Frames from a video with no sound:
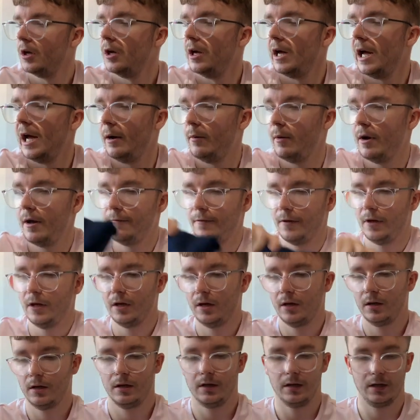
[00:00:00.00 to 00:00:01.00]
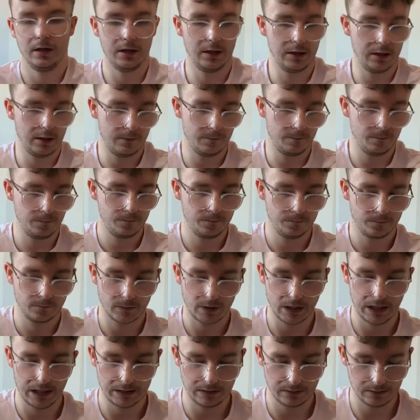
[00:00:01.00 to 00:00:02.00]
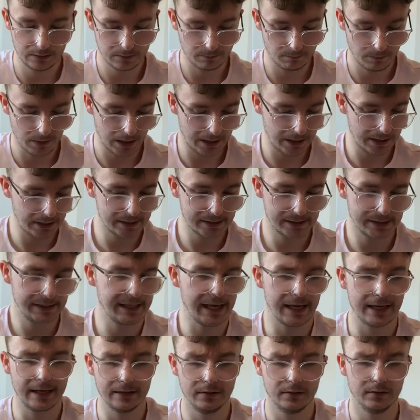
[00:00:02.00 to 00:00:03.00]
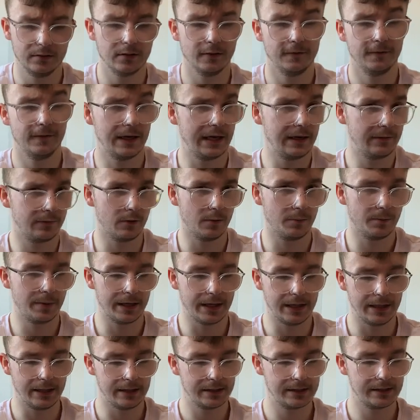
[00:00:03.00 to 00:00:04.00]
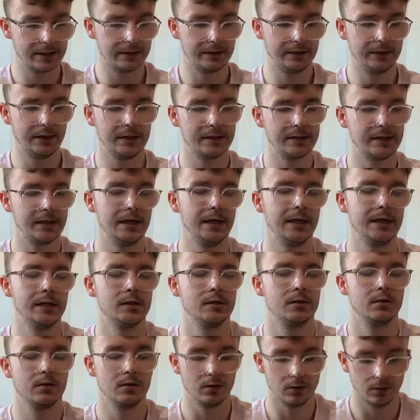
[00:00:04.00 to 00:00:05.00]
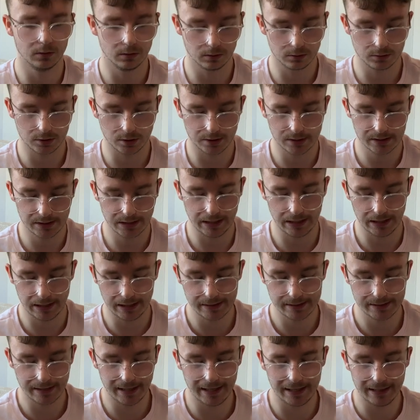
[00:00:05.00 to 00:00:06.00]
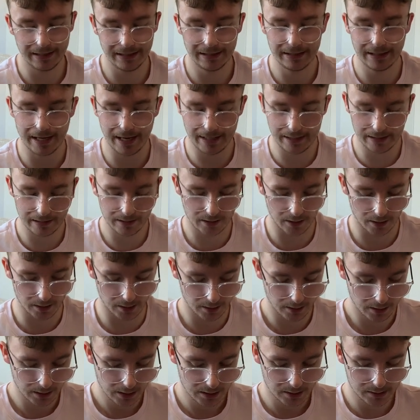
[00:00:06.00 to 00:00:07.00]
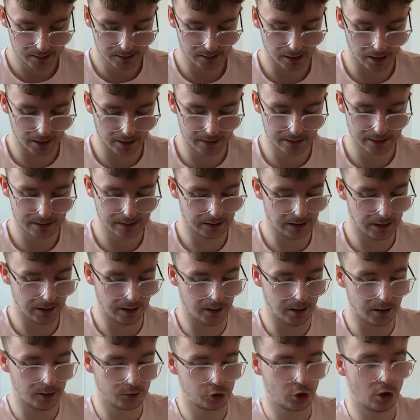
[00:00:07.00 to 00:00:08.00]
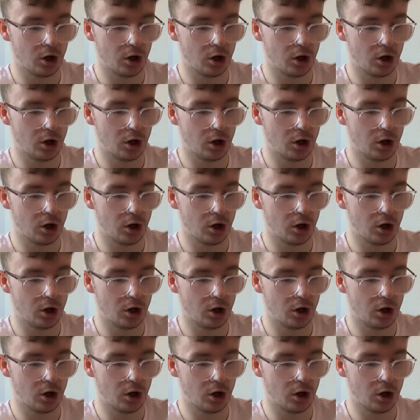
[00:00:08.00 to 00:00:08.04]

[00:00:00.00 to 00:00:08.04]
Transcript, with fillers: However, um, and my second favourite piece, this is gorgeous. It is a Jaeger size large